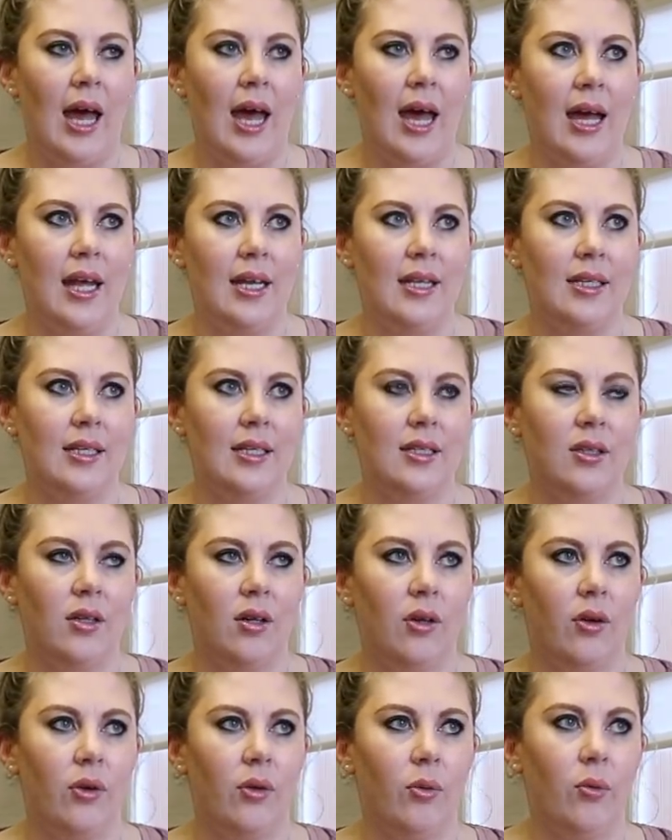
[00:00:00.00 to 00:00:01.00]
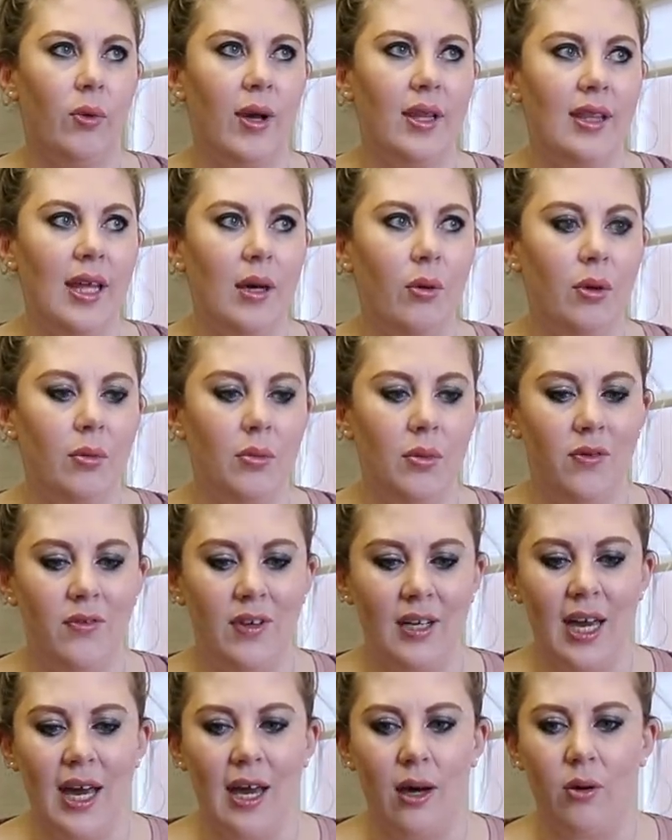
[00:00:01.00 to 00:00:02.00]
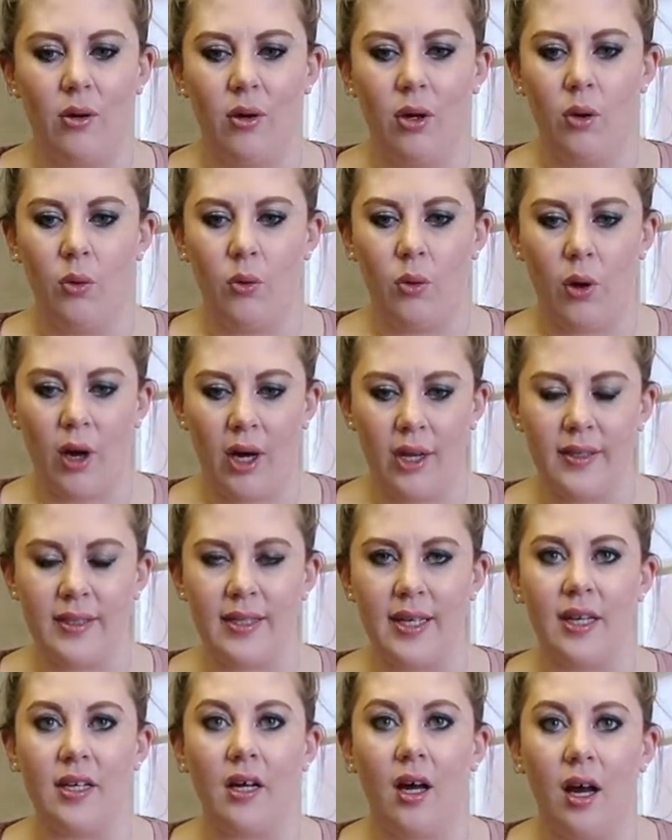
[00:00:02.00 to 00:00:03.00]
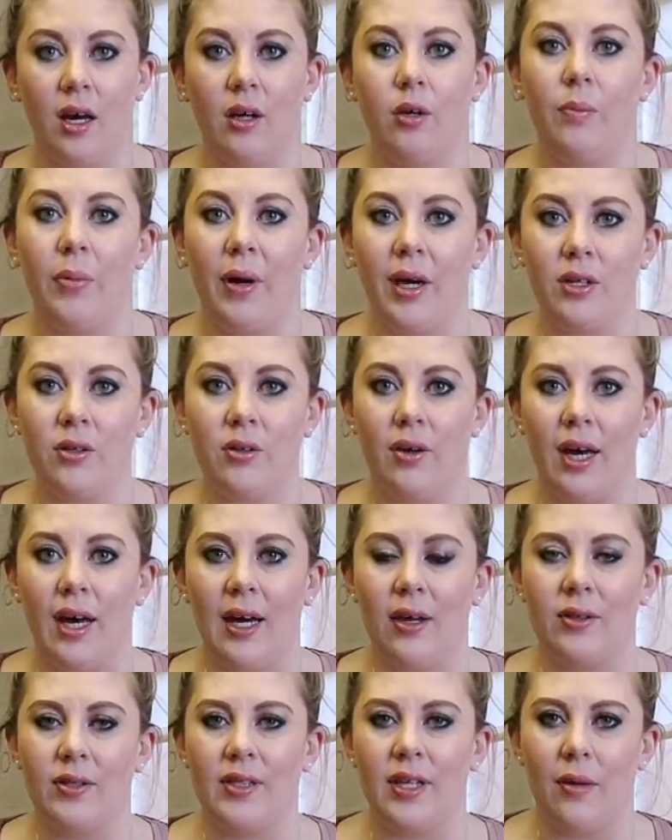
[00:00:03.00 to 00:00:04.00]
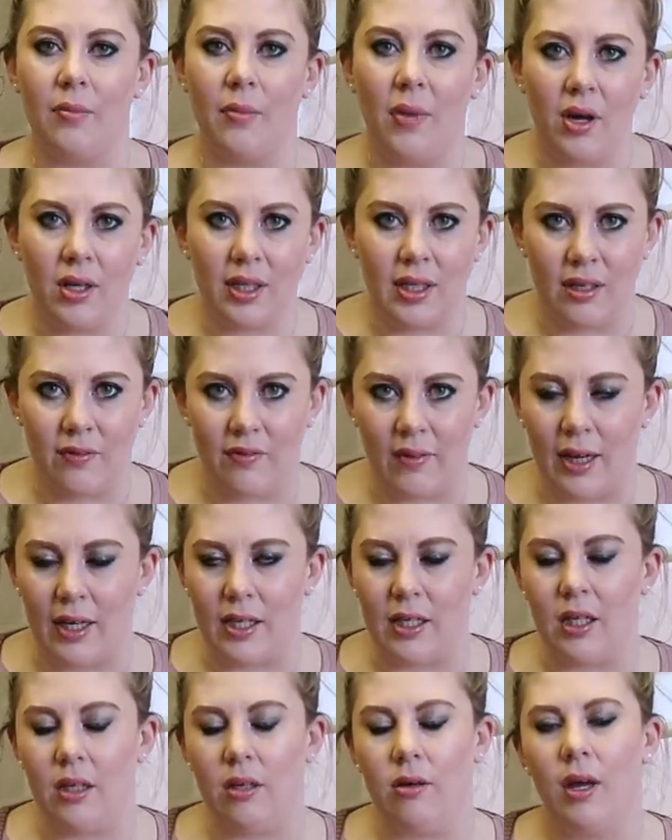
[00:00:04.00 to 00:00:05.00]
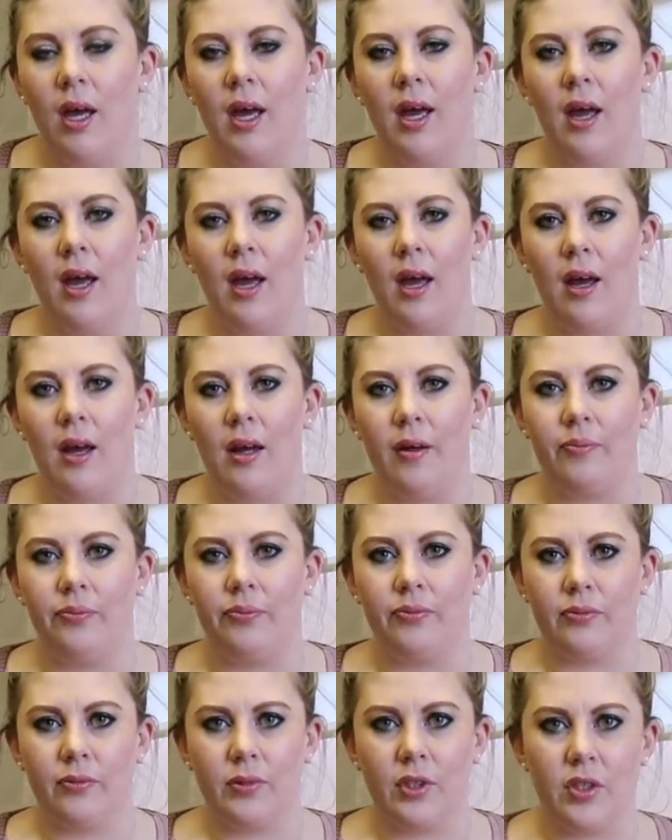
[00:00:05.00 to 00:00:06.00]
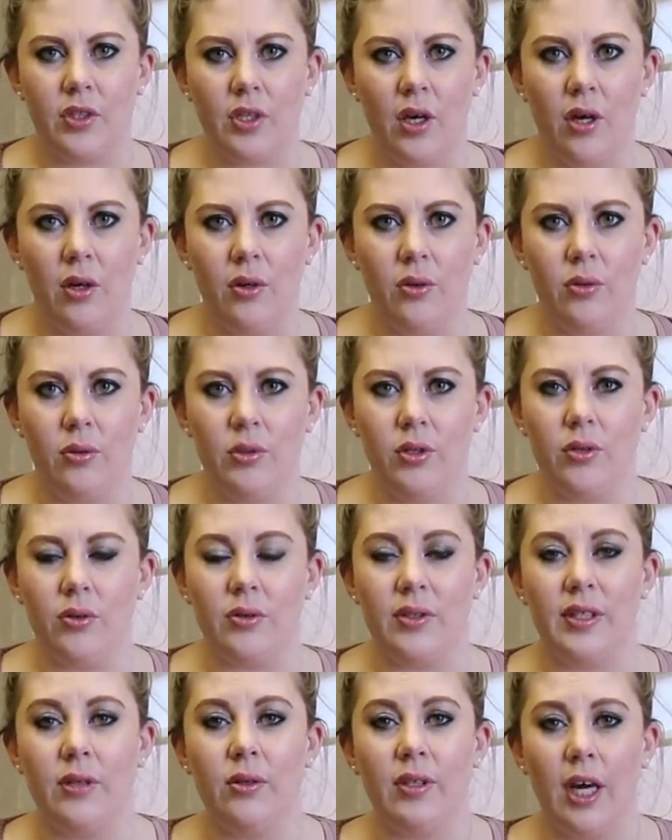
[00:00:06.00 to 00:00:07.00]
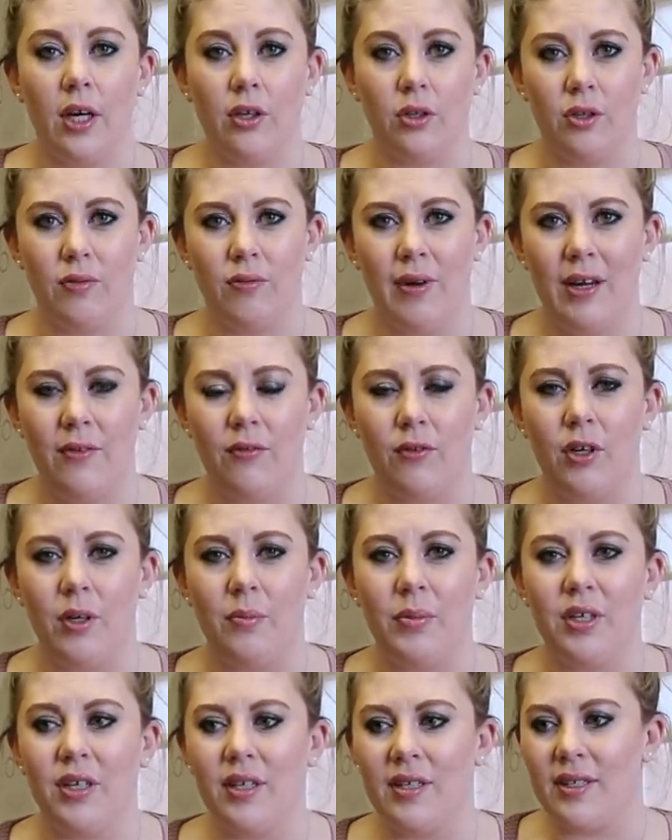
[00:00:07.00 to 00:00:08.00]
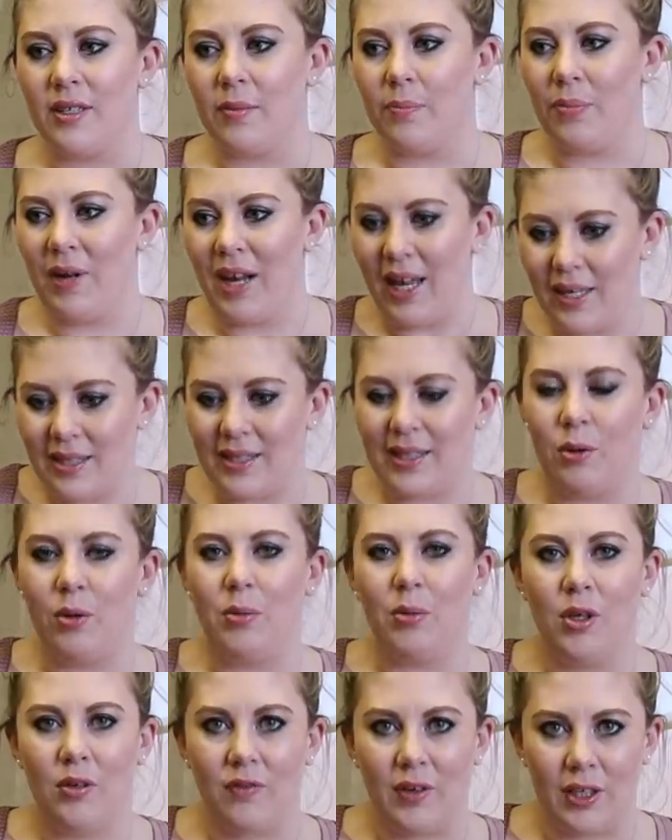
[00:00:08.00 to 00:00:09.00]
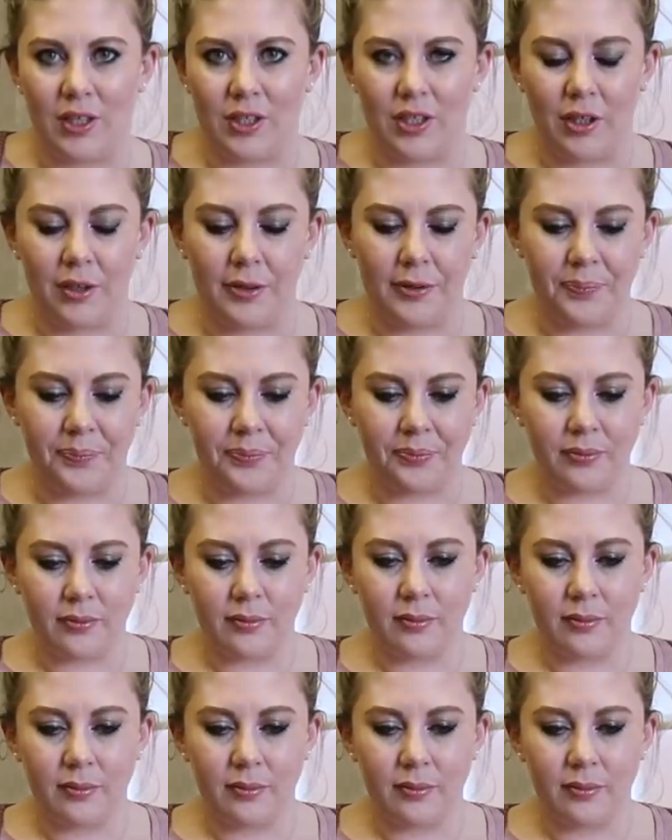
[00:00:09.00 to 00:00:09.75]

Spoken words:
And when they were moving out, I said, I'll buy your house at market value, so you'll still get a good rate for it, because the place they were moving to,